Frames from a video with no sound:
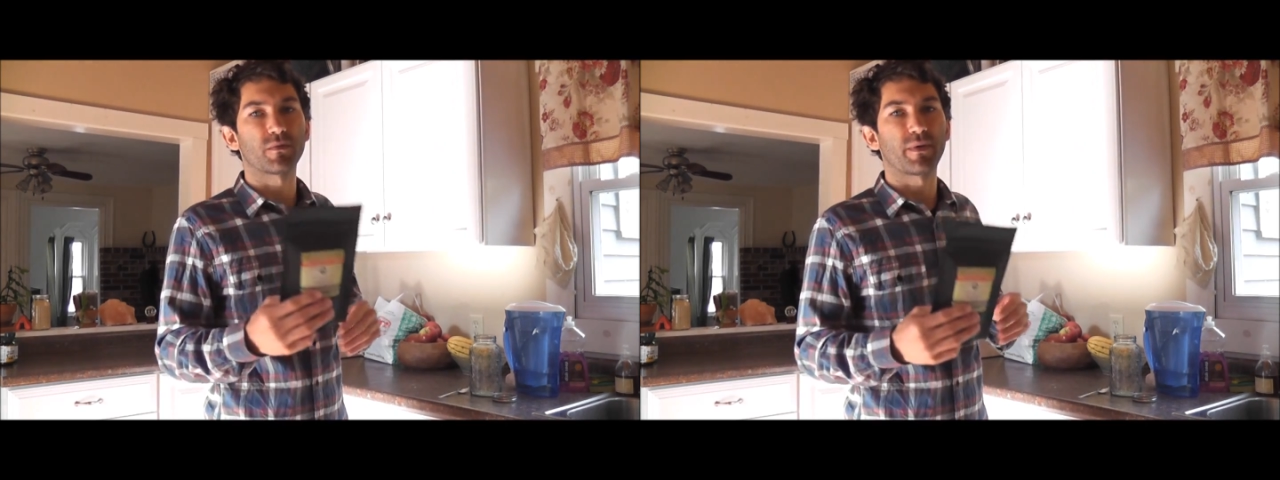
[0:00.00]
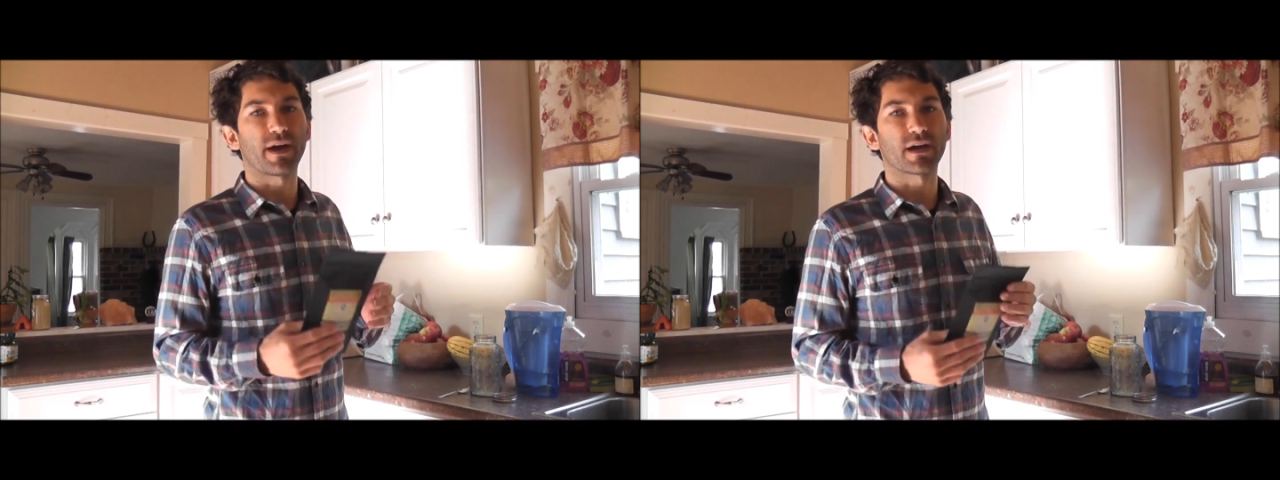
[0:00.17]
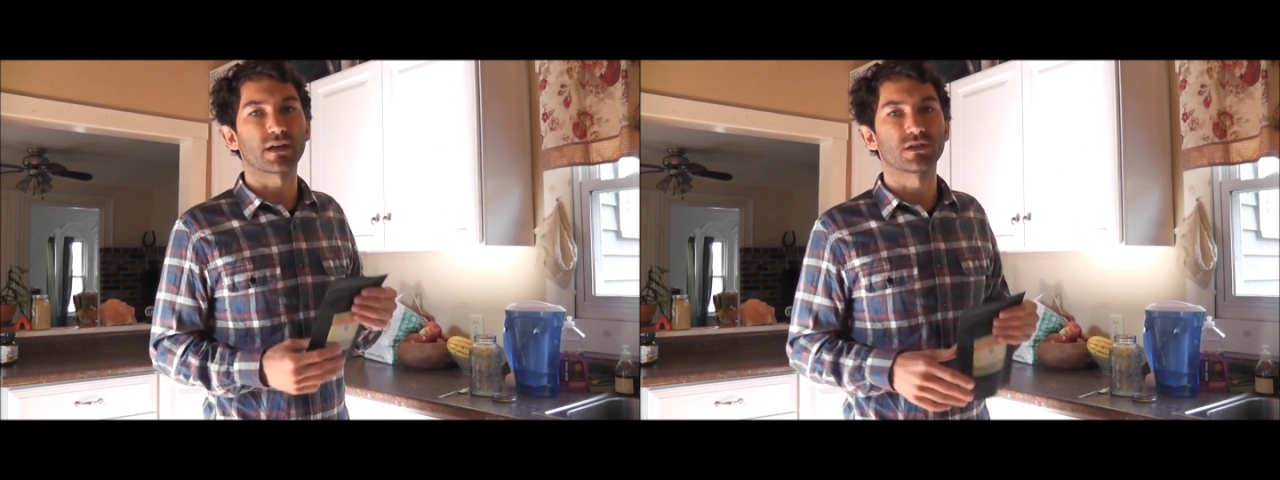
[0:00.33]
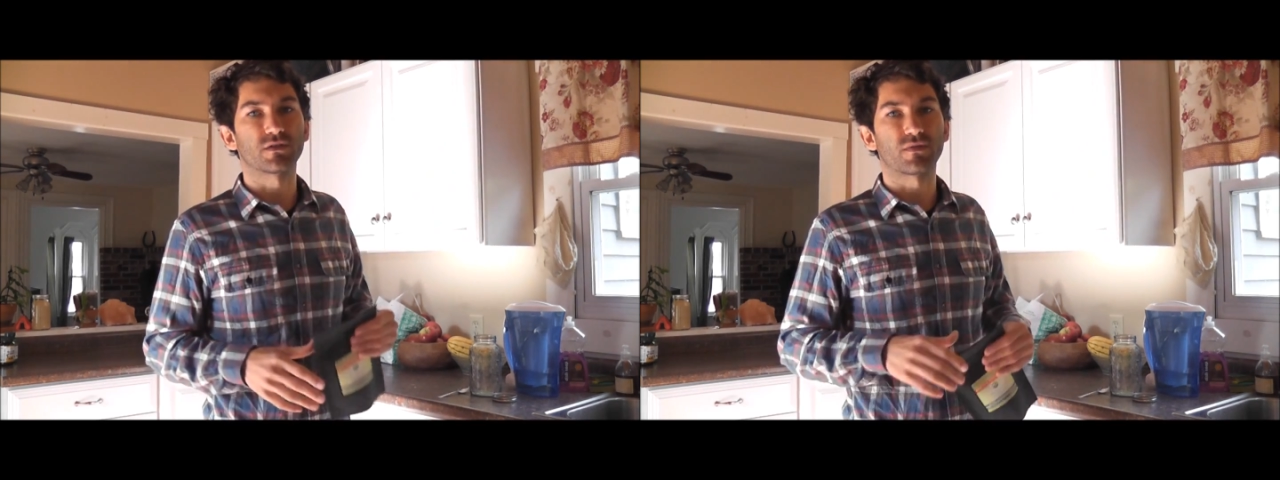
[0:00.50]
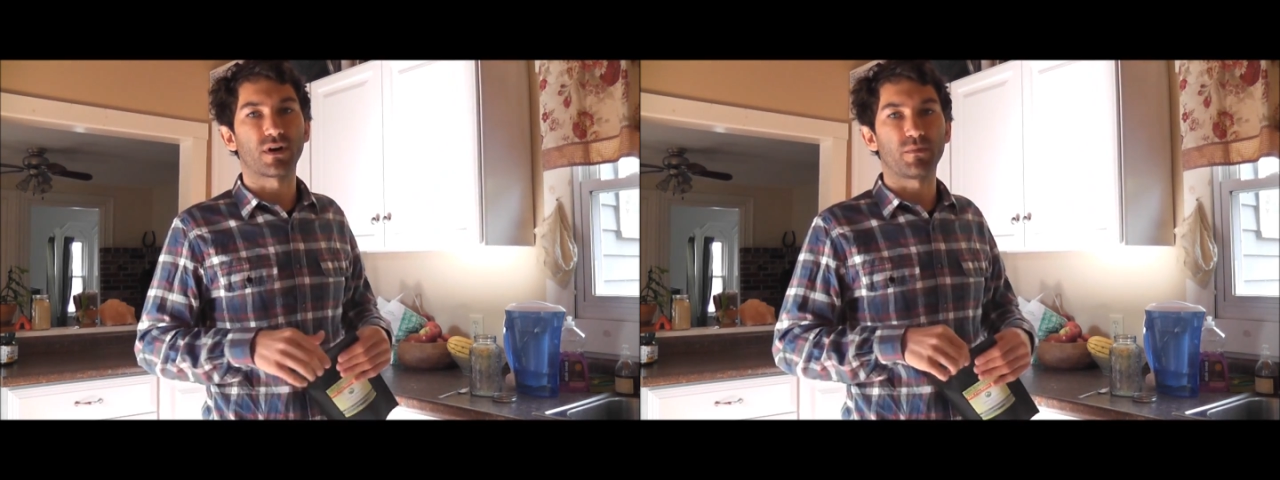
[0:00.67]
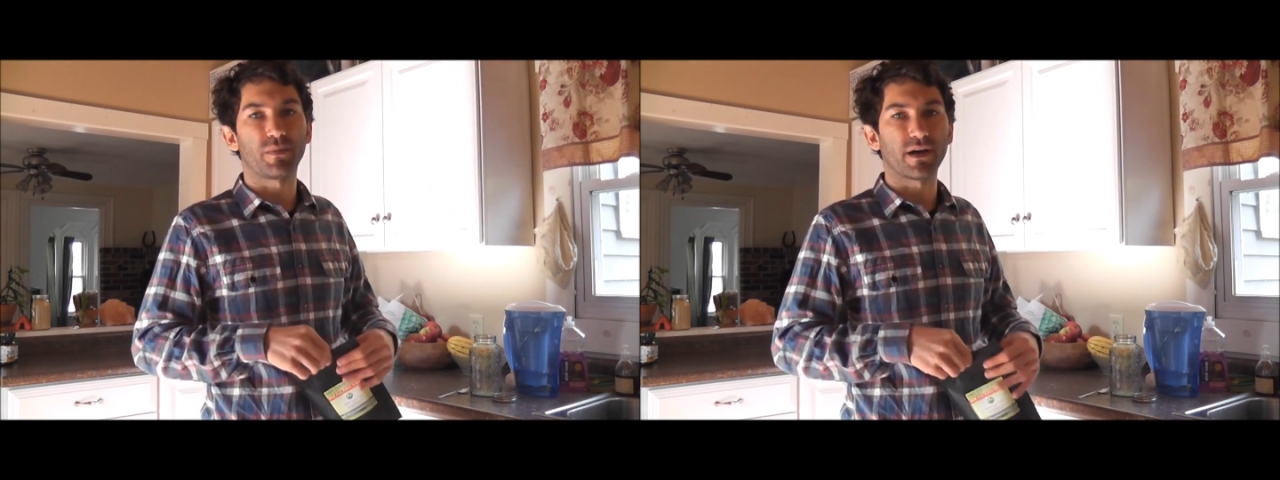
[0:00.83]
package of
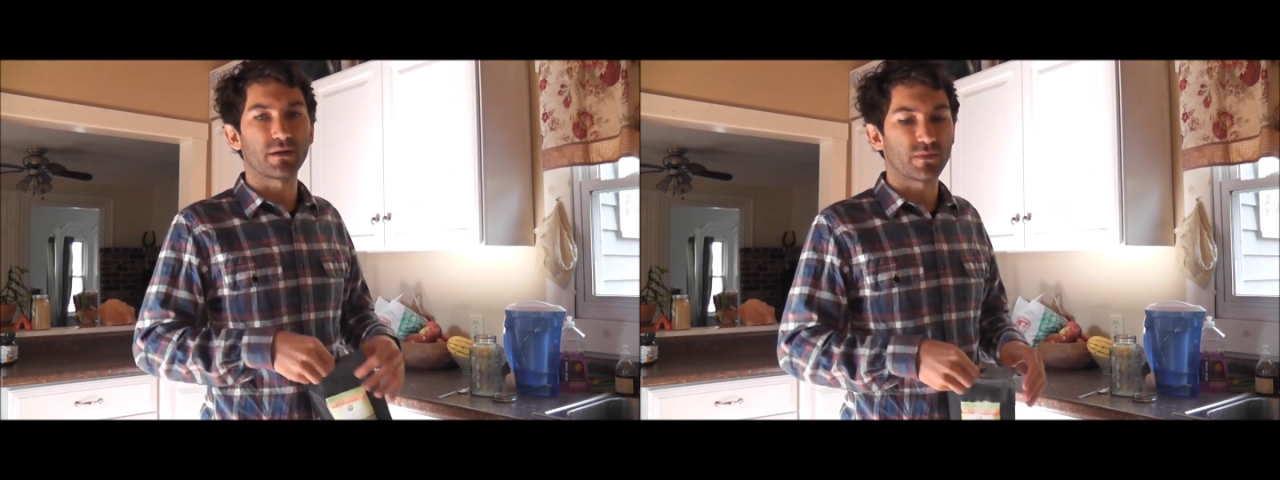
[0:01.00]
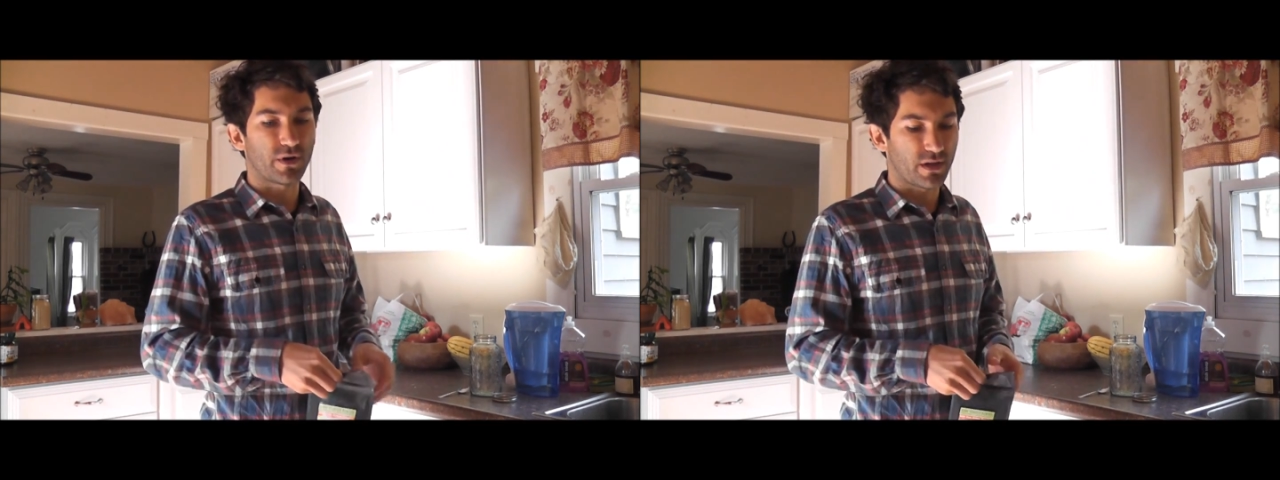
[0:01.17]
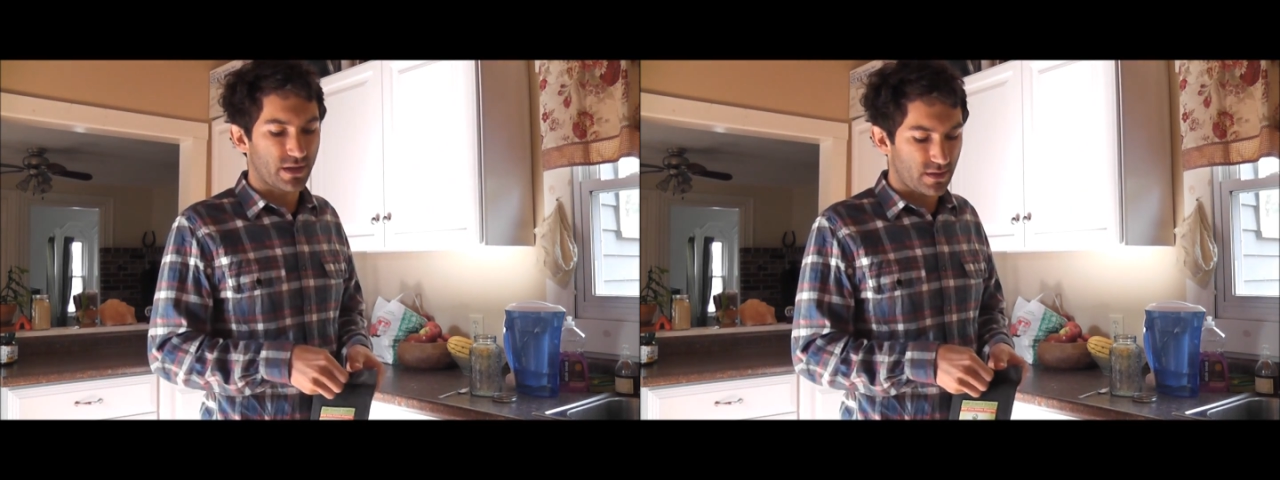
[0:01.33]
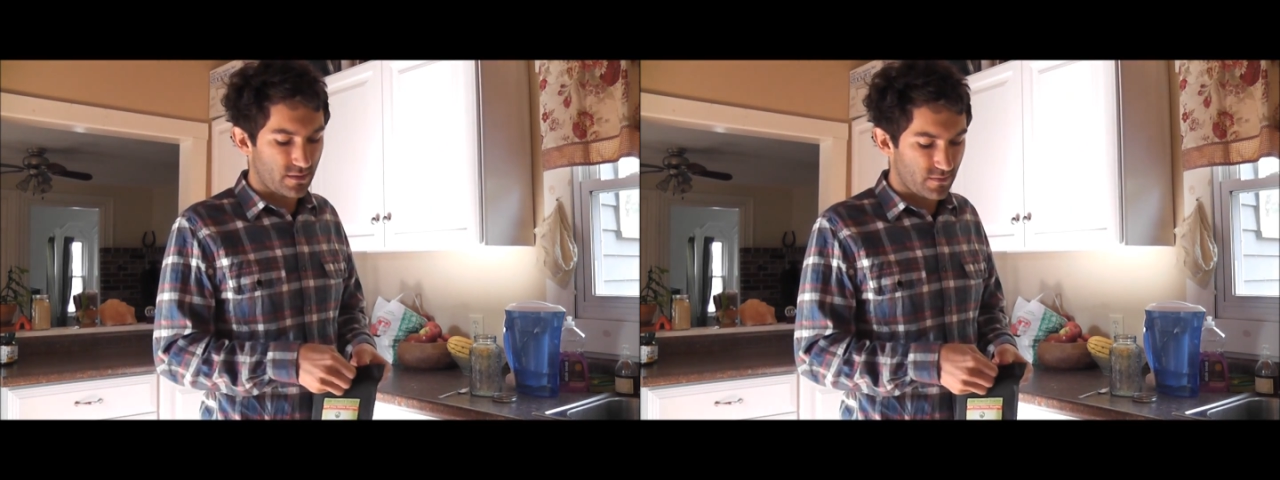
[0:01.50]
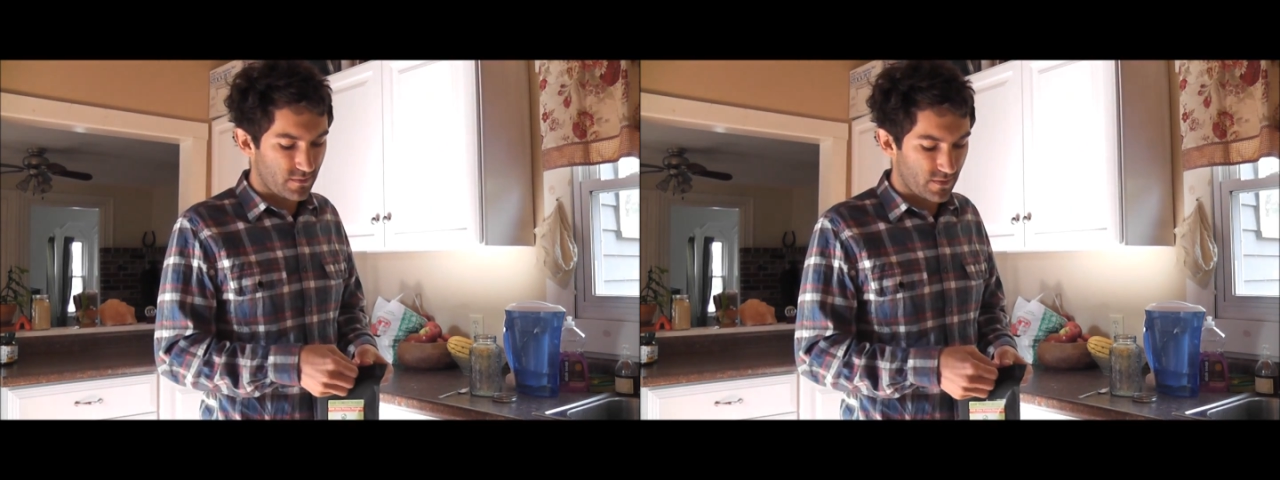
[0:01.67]
raw pine pollen,